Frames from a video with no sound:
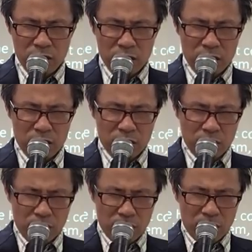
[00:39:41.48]

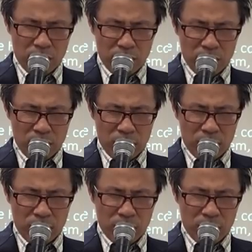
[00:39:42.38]
No one is speaking in this clip.